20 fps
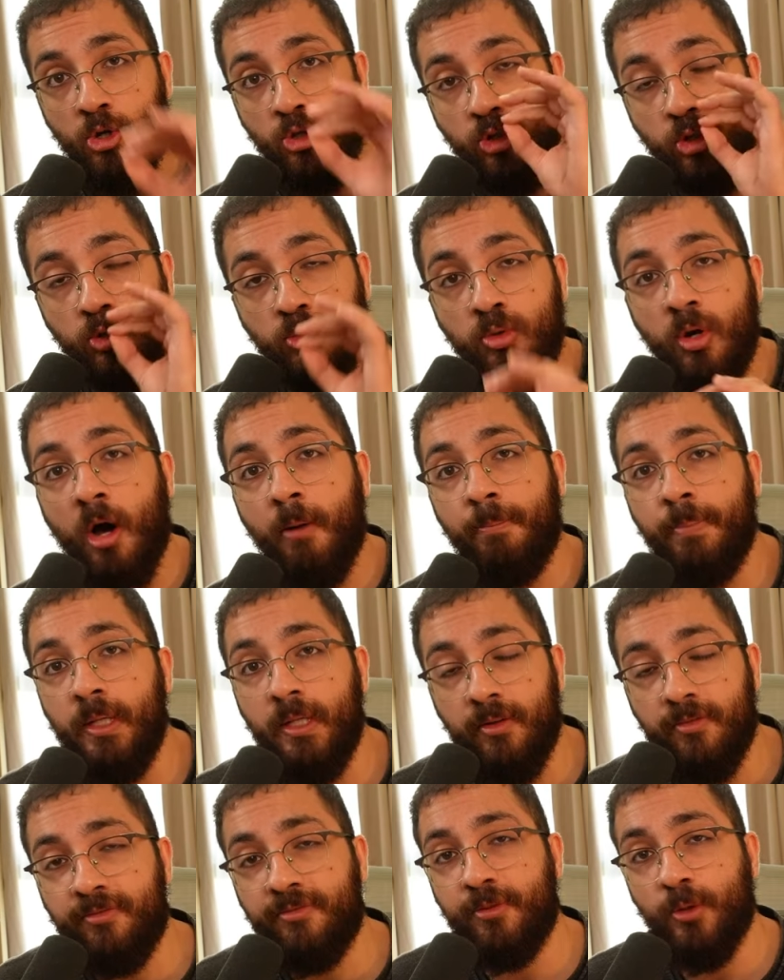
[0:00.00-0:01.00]
So do not be
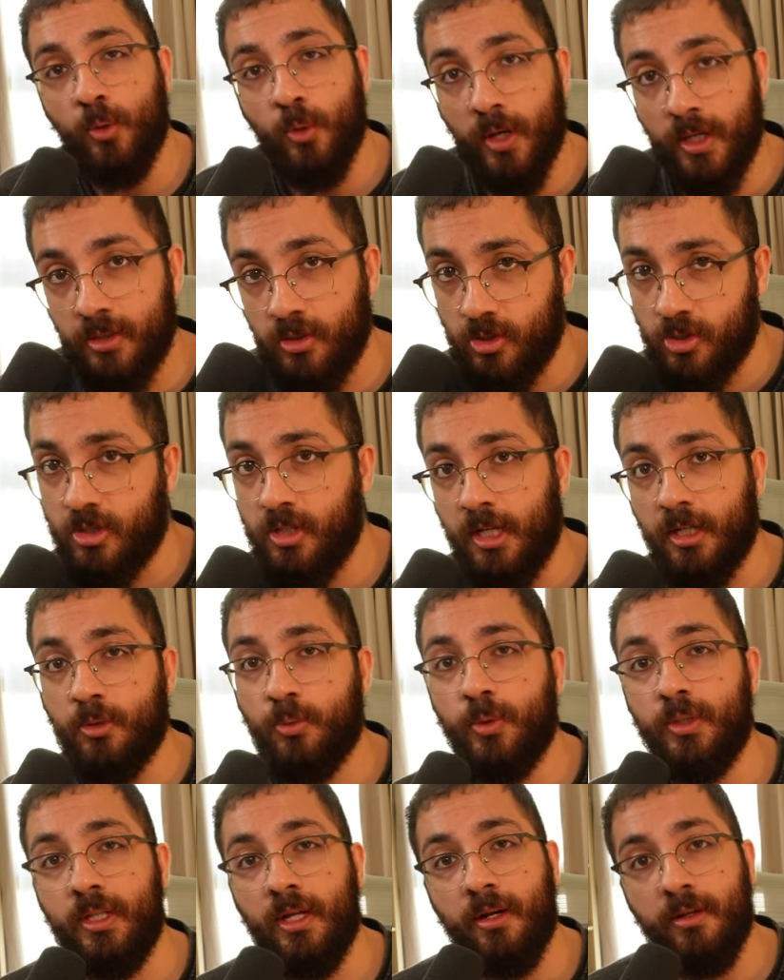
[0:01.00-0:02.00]
a fool and stick
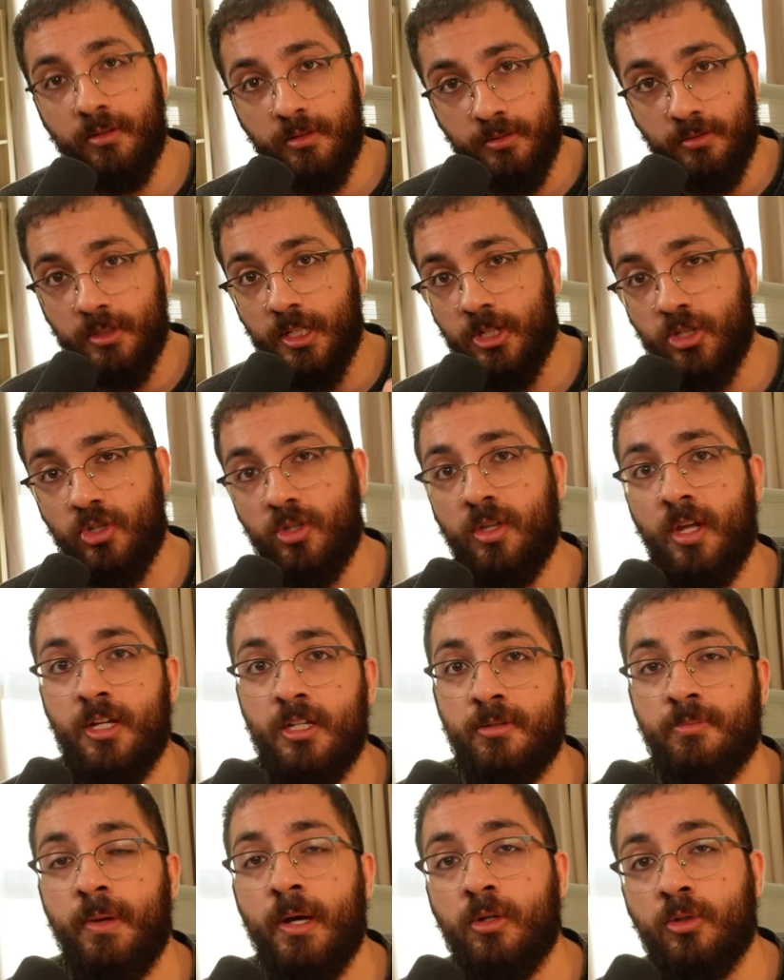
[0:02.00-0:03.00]
with the
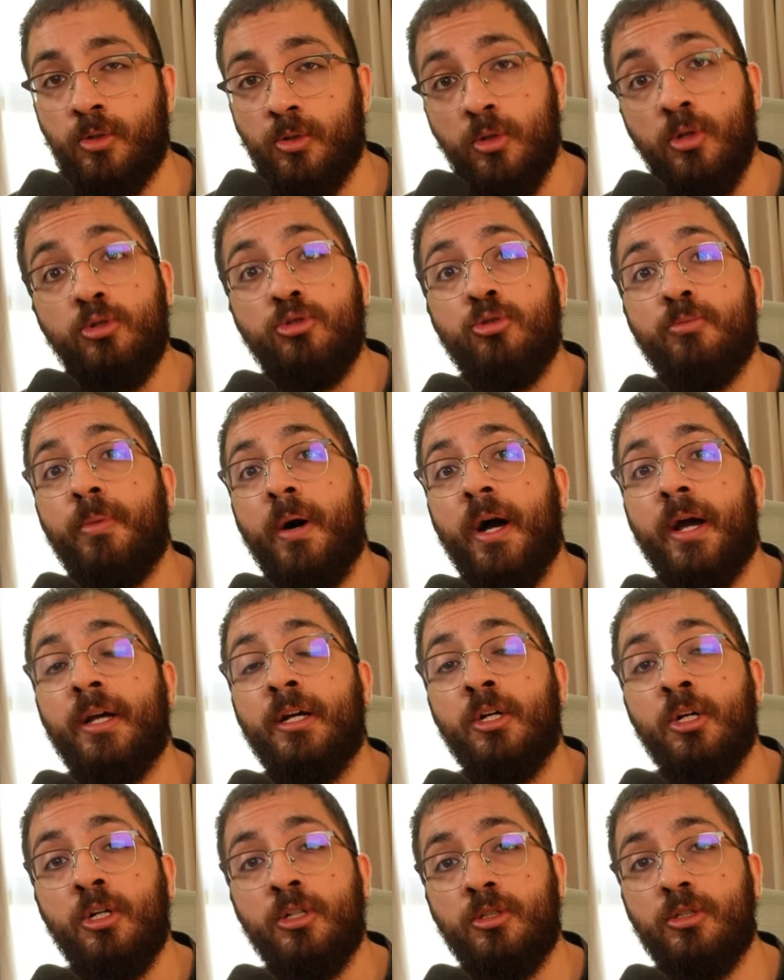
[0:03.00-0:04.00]
yesterday's milk. You need to buy
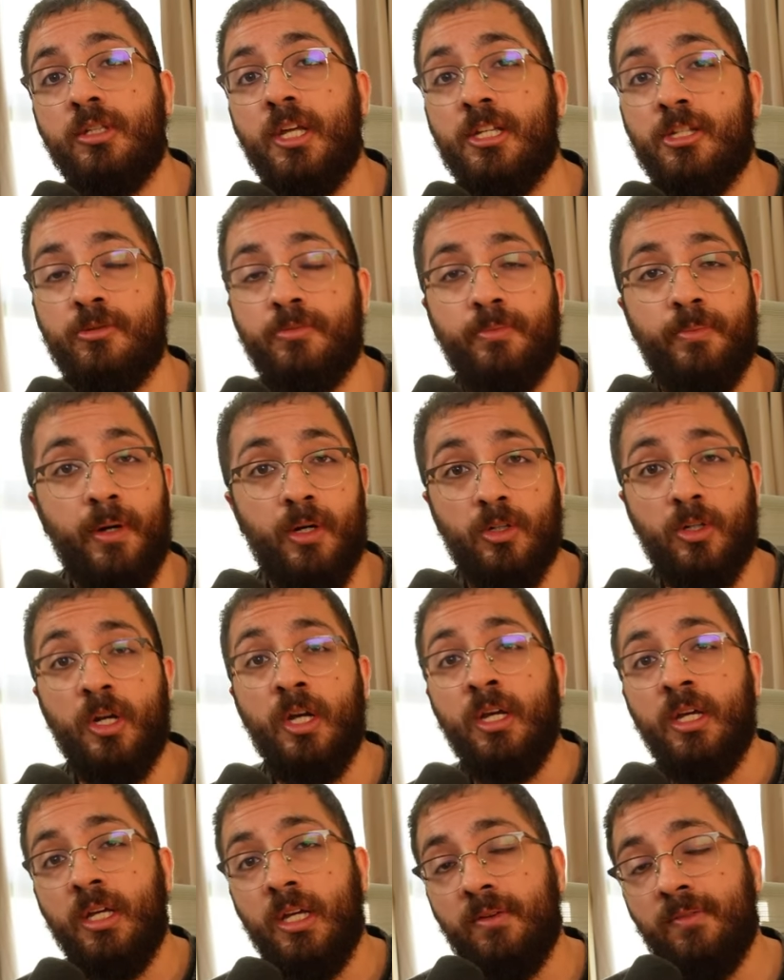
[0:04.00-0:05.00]
today's milk.
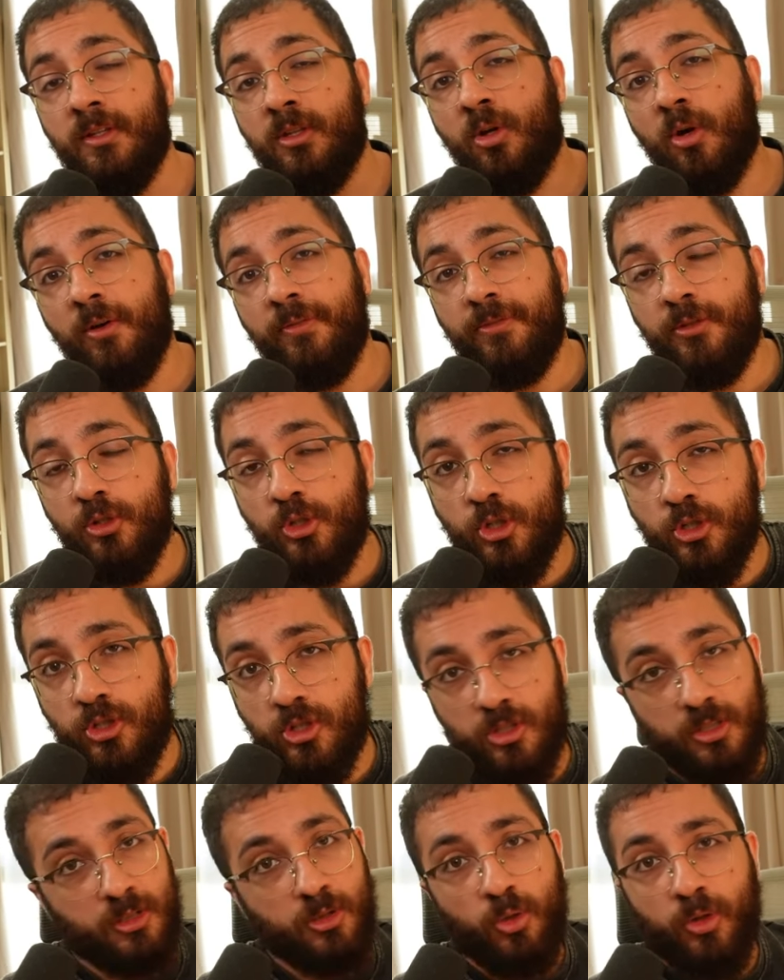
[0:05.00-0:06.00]
Even though if you
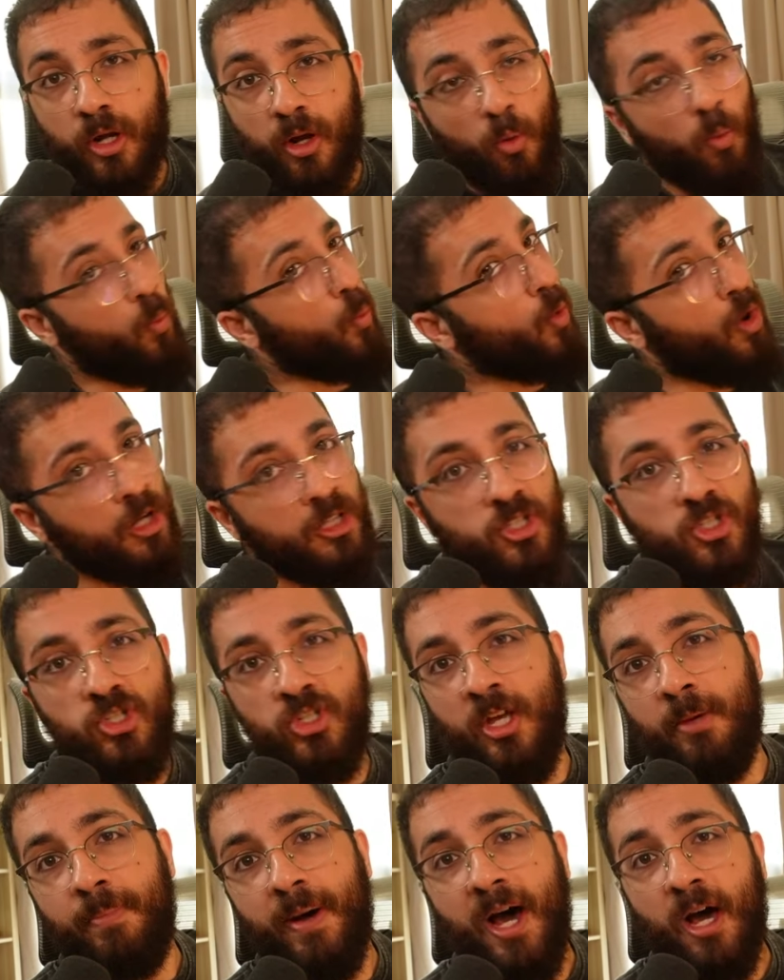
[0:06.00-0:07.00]
just took one
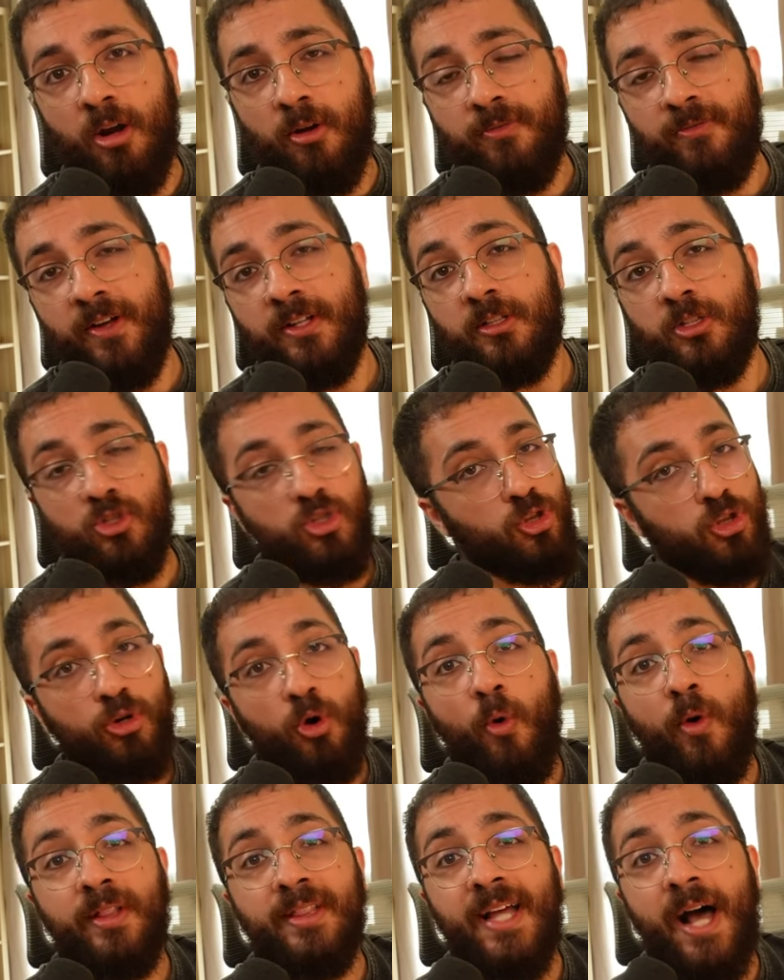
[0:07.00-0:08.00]
sip out of it,
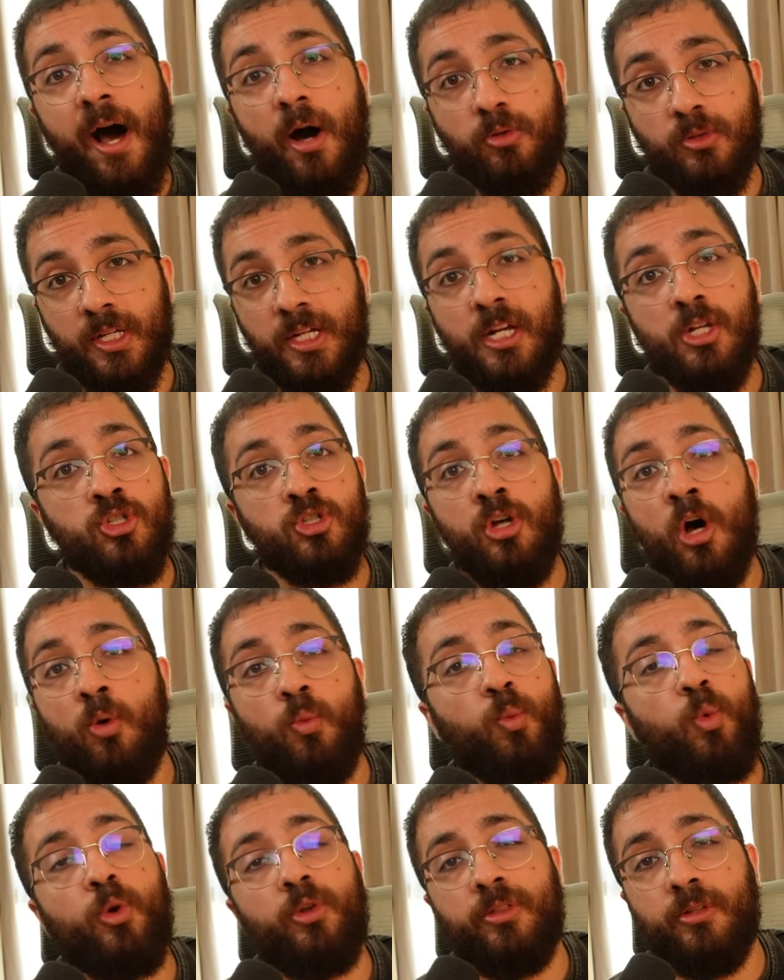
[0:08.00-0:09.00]
throw it out. It is not
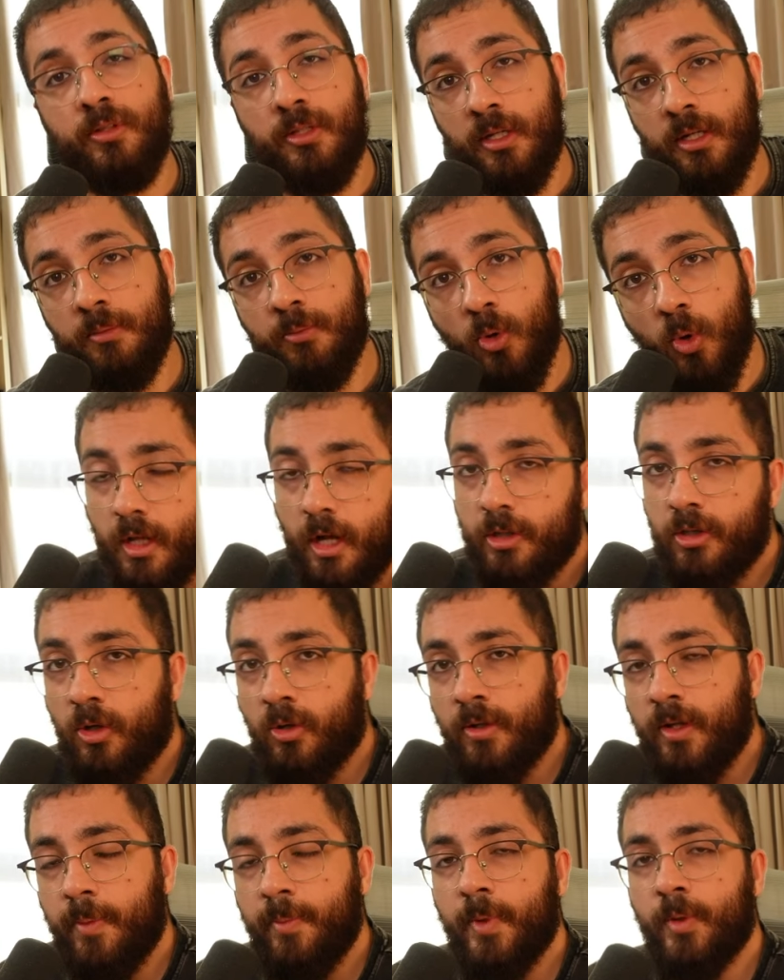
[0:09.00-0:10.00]
worth it anymore. Now,
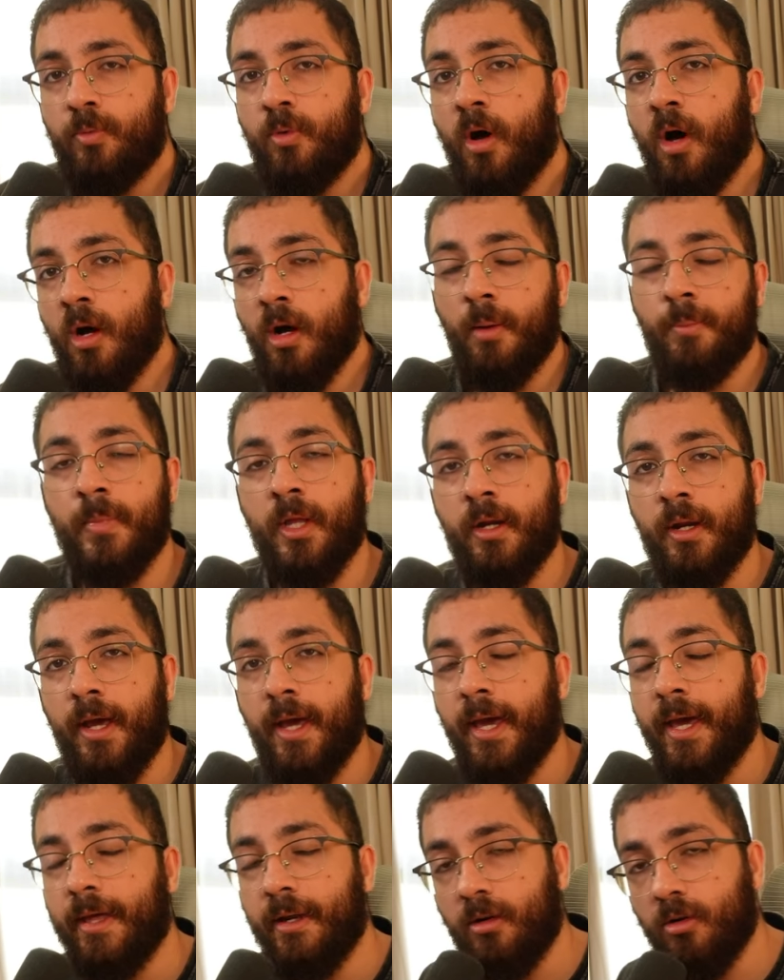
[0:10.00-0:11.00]
don't get me wrong. I'm not a
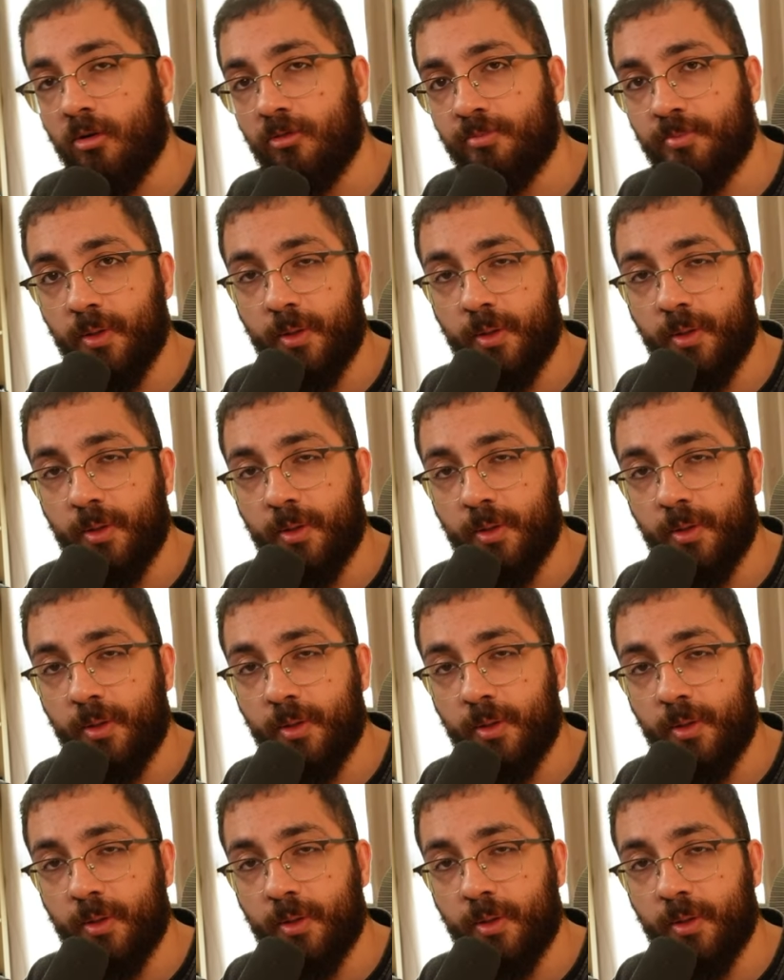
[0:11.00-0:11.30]
hater of